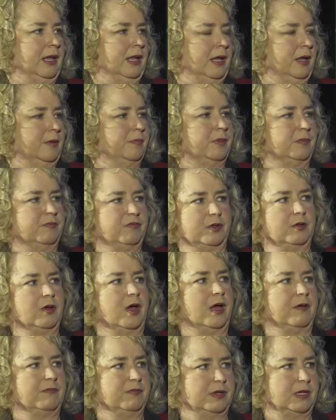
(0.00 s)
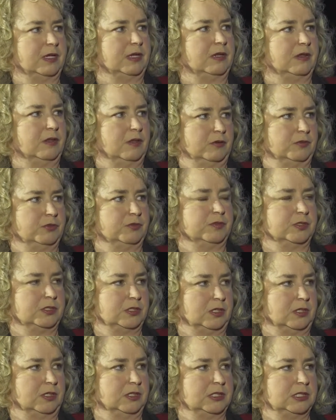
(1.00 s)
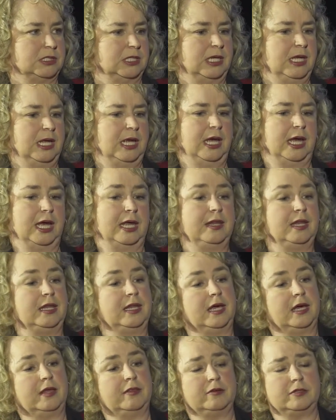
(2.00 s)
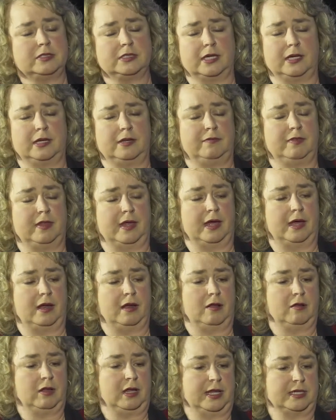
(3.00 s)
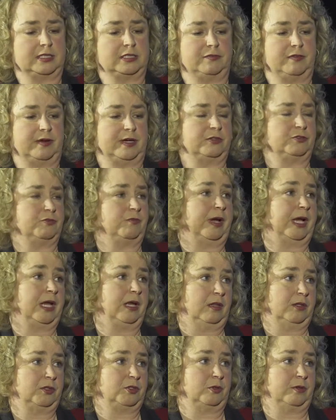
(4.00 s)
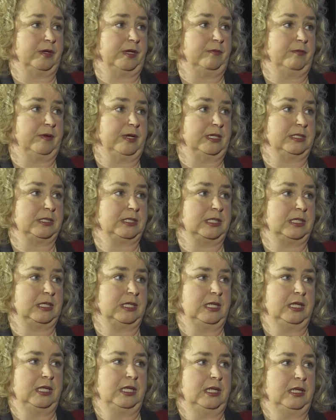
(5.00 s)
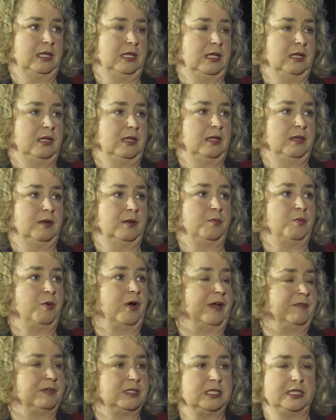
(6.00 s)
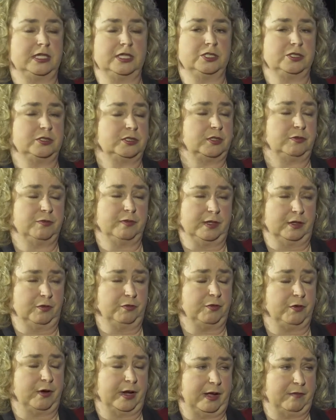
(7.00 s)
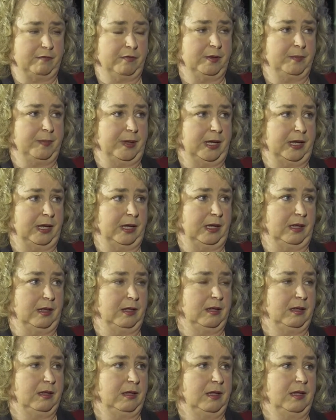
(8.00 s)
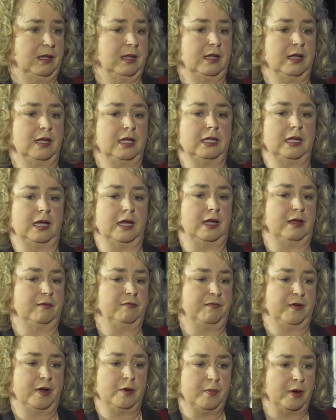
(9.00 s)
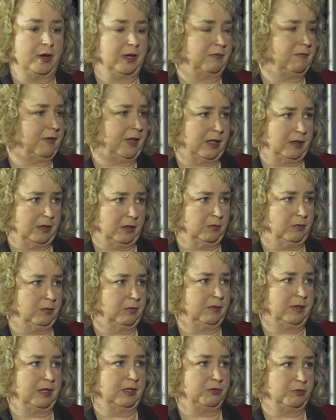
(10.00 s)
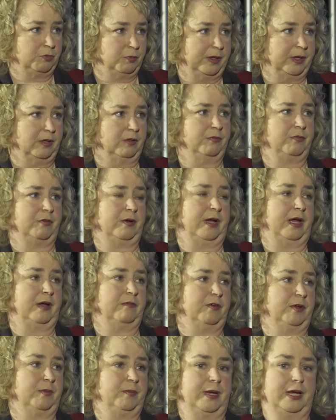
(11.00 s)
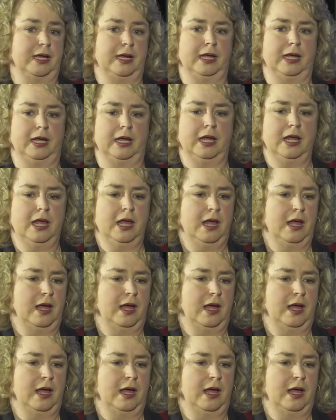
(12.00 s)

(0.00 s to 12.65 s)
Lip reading: and help them feel confident in those results? And then the other side of that I'll classify as regulatory risk. Privacy issues are real for everybody. Fair market value is real for everybody.